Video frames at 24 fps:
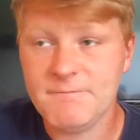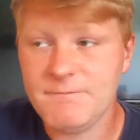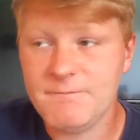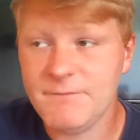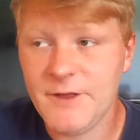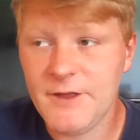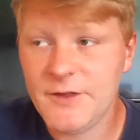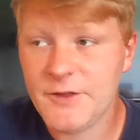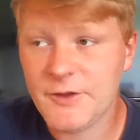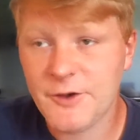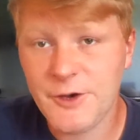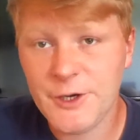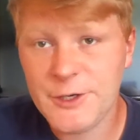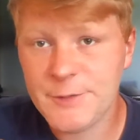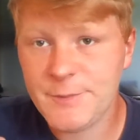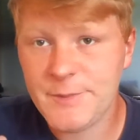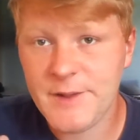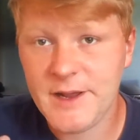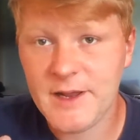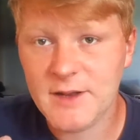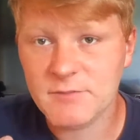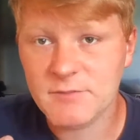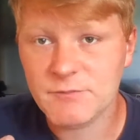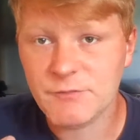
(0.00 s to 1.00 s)
This could have
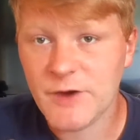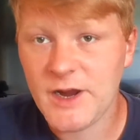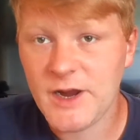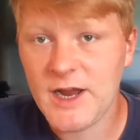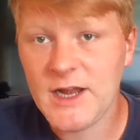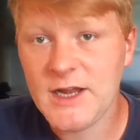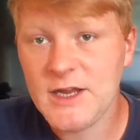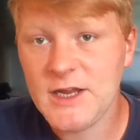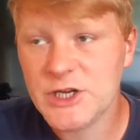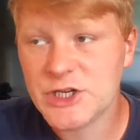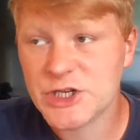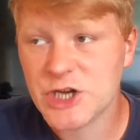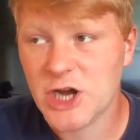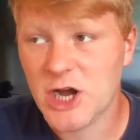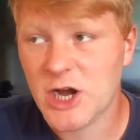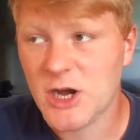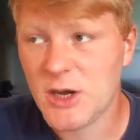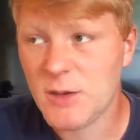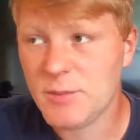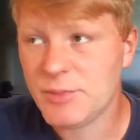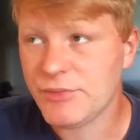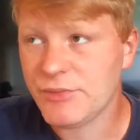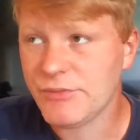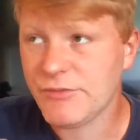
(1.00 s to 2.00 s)
been really
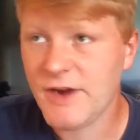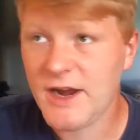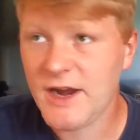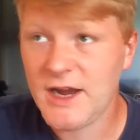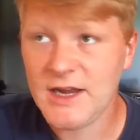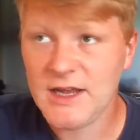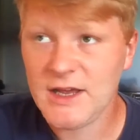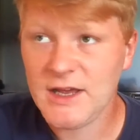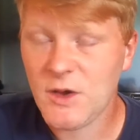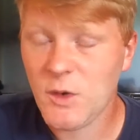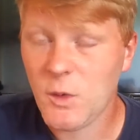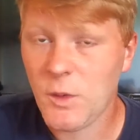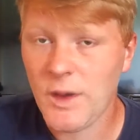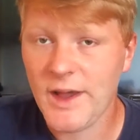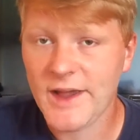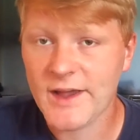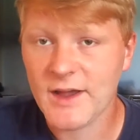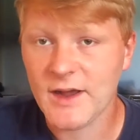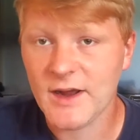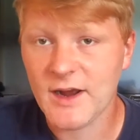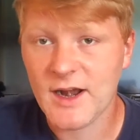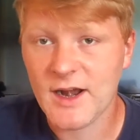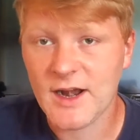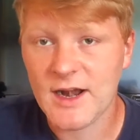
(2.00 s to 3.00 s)
sharp, really quick
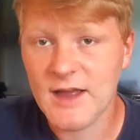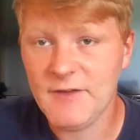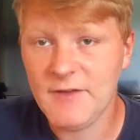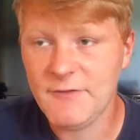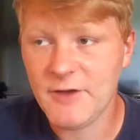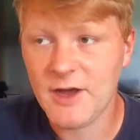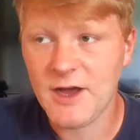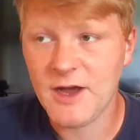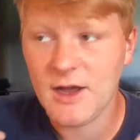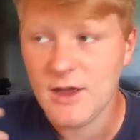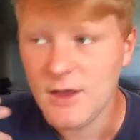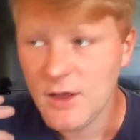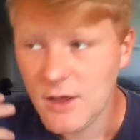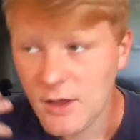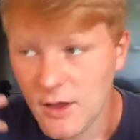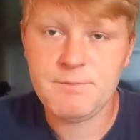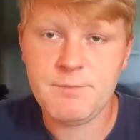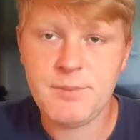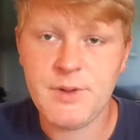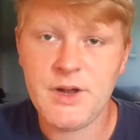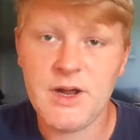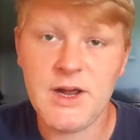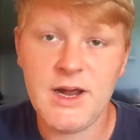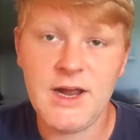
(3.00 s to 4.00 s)
and clever,
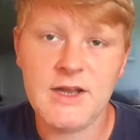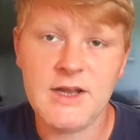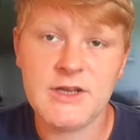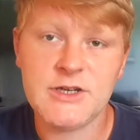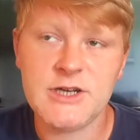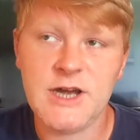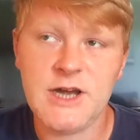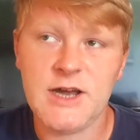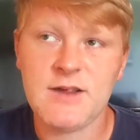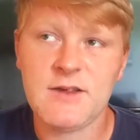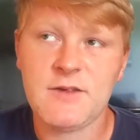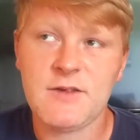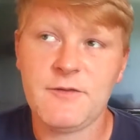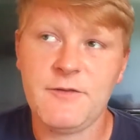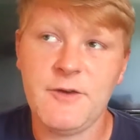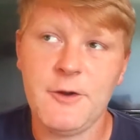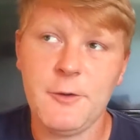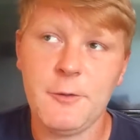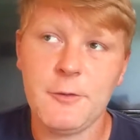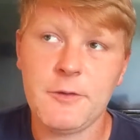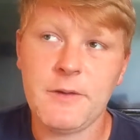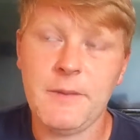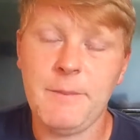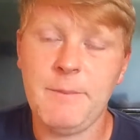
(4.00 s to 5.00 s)
but it just
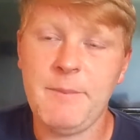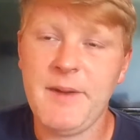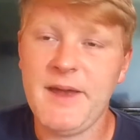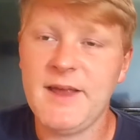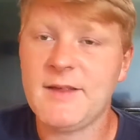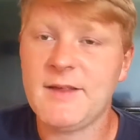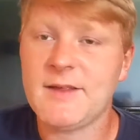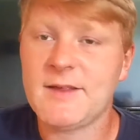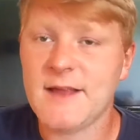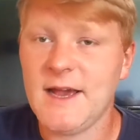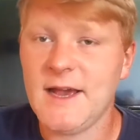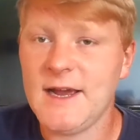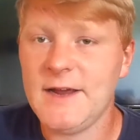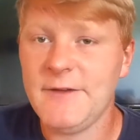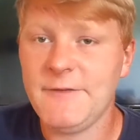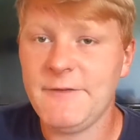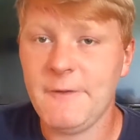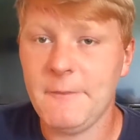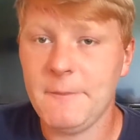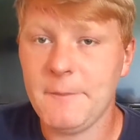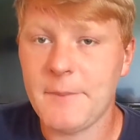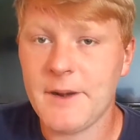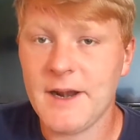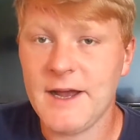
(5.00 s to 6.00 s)
feels a bit safe
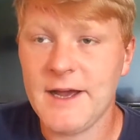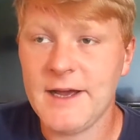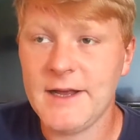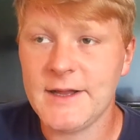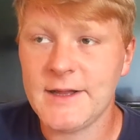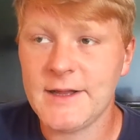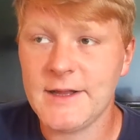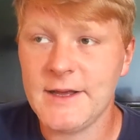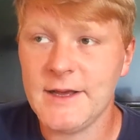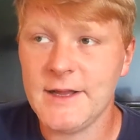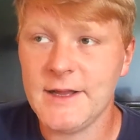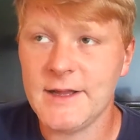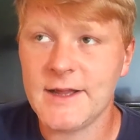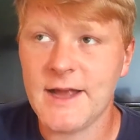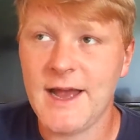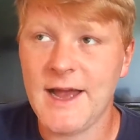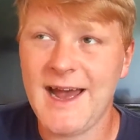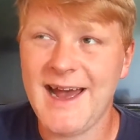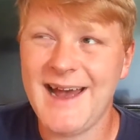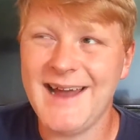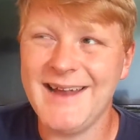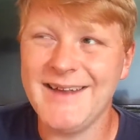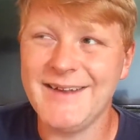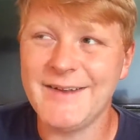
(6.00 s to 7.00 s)
in places
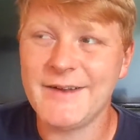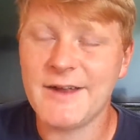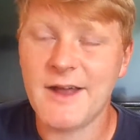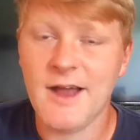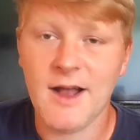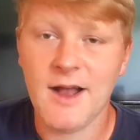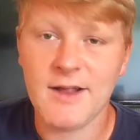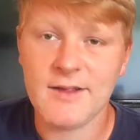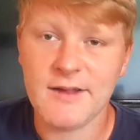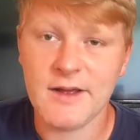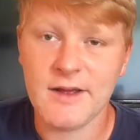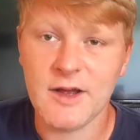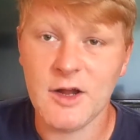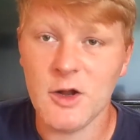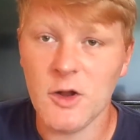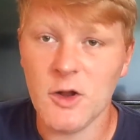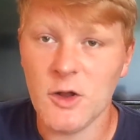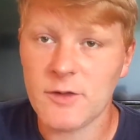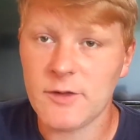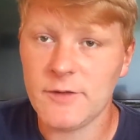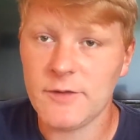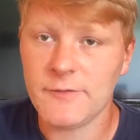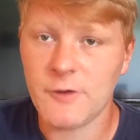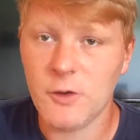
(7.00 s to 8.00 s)
and cutting a
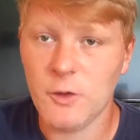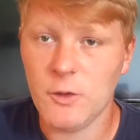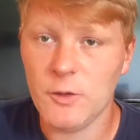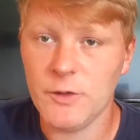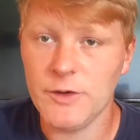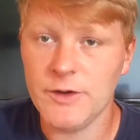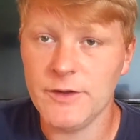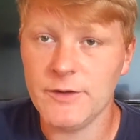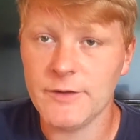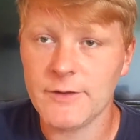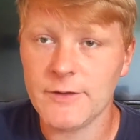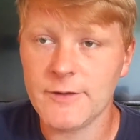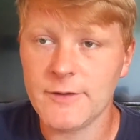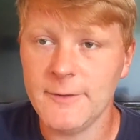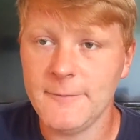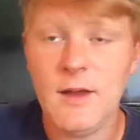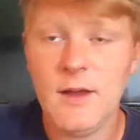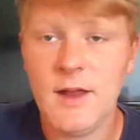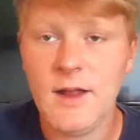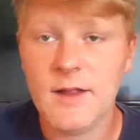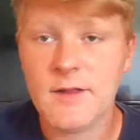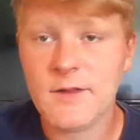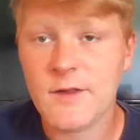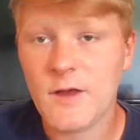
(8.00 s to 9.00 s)
lot of corners.
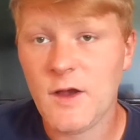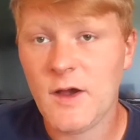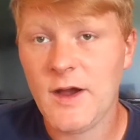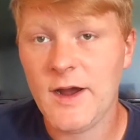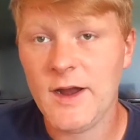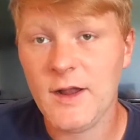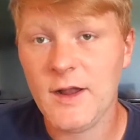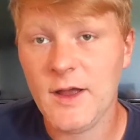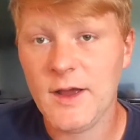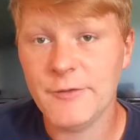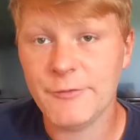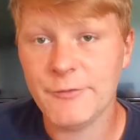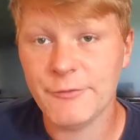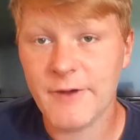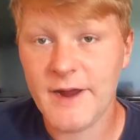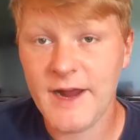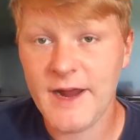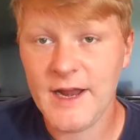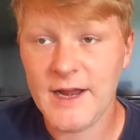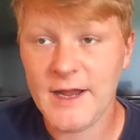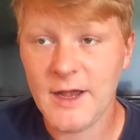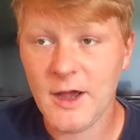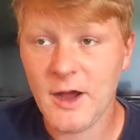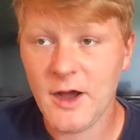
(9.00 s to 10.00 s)
Its highlight
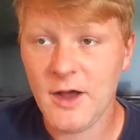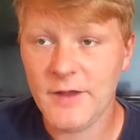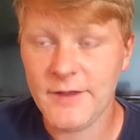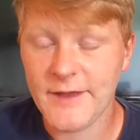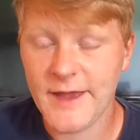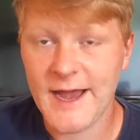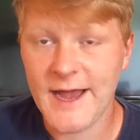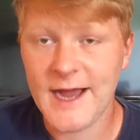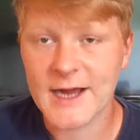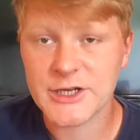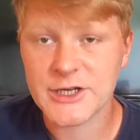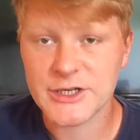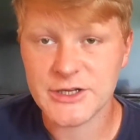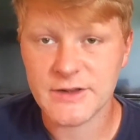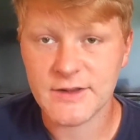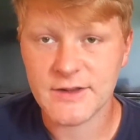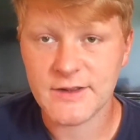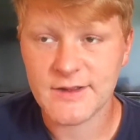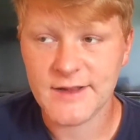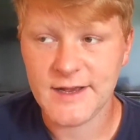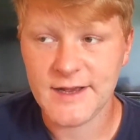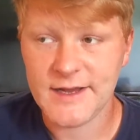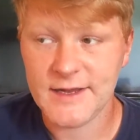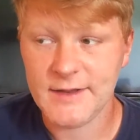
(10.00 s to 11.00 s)
really are the action
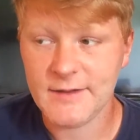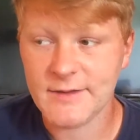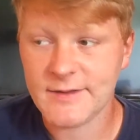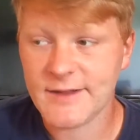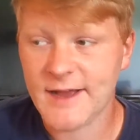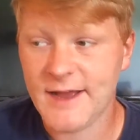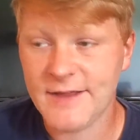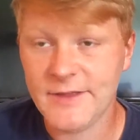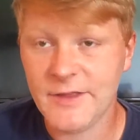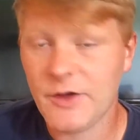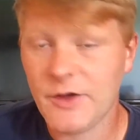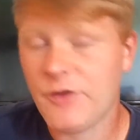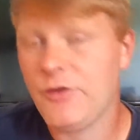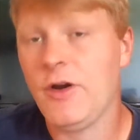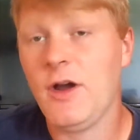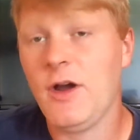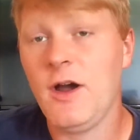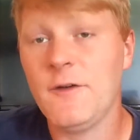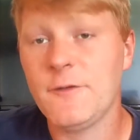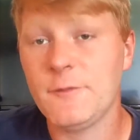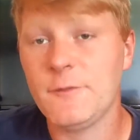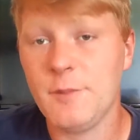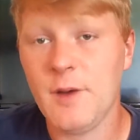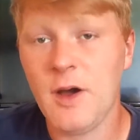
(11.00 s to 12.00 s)
scenes and the
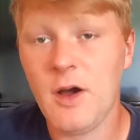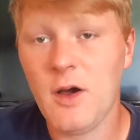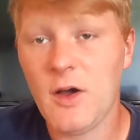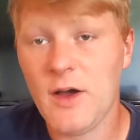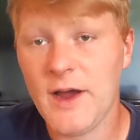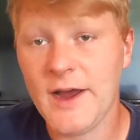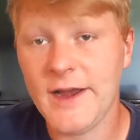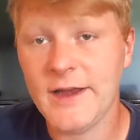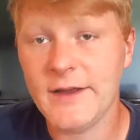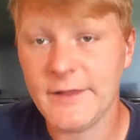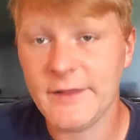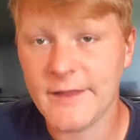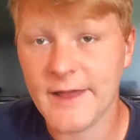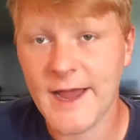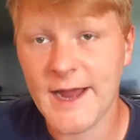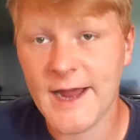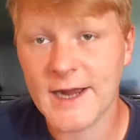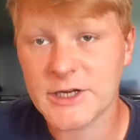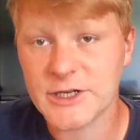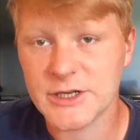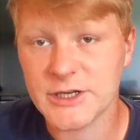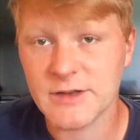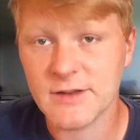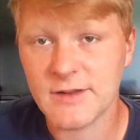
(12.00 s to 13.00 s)
craft behind the
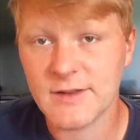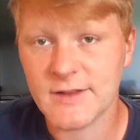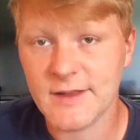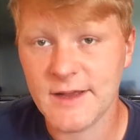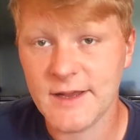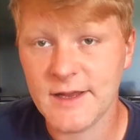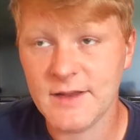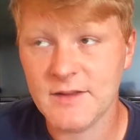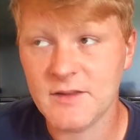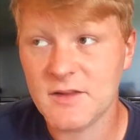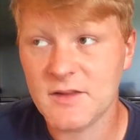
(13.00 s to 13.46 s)
action scenes.